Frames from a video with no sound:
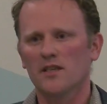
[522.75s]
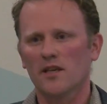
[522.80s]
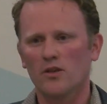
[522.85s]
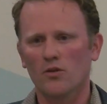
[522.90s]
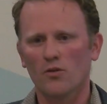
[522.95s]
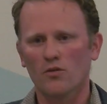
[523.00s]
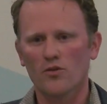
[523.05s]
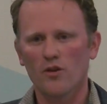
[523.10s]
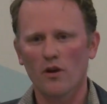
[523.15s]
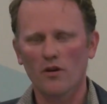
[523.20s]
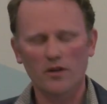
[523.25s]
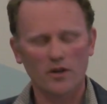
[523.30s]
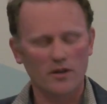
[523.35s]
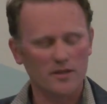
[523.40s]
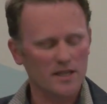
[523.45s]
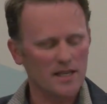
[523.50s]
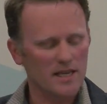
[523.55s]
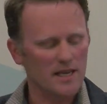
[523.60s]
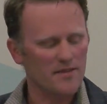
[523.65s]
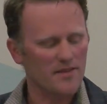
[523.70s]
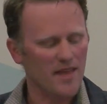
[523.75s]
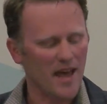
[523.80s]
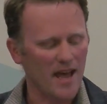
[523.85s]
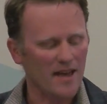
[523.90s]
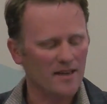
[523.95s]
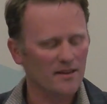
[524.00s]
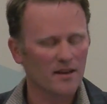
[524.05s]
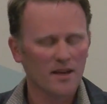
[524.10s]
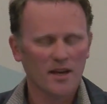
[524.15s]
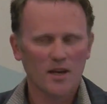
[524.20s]
and you're not going to get
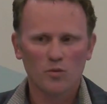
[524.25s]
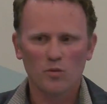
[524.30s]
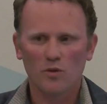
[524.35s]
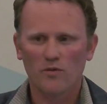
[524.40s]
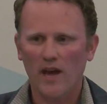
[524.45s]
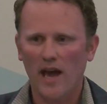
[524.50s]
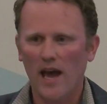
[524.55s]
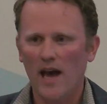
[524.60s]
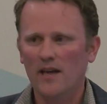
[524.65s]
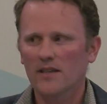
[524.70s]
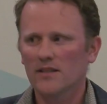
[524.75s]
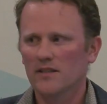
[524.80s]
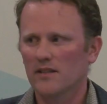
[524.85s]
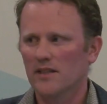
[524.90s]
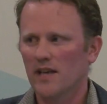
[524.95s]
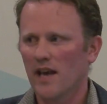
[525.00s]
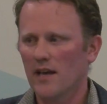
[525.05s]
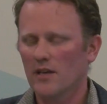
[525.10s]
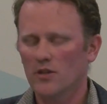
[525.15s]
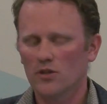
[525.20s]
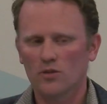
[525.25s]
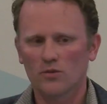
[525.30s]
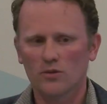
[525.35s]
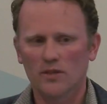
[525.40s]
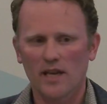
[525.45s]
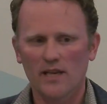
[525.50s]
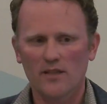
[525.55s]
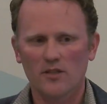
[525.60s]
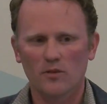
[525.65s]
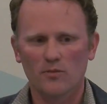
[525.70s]
that without the actual
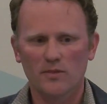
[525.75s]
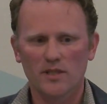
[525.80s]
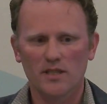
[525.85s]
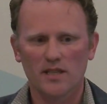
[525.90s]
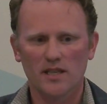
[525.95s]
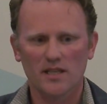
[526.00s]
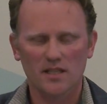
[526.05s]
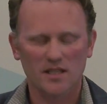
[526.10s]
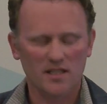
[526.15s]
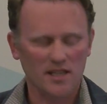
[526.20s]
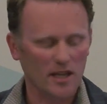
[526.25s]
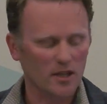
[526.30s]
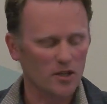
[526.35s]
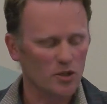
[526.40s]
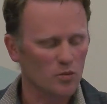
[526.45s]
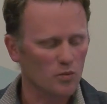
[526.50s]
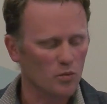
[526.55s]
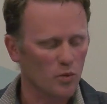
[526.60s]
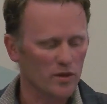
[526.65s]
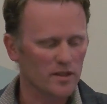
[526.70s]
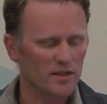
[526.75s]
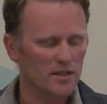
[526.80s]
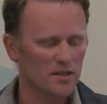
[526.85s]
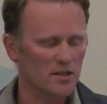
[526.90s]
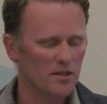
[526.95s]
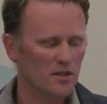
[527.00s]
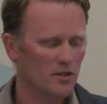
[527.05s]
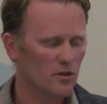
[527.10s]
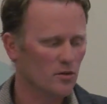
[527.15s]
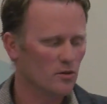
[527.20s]
taxonomist there to tell you what it
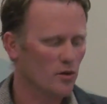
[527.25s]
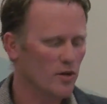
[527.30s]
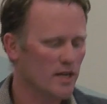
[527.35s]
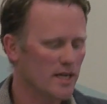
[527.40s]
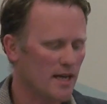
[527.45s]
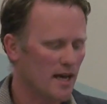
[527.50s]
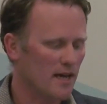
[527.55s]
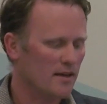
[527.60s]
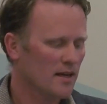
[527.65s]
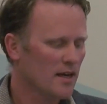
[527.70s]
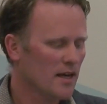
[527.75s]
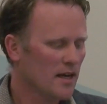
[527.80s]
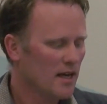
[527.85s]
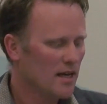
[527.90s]
is that you're looking at.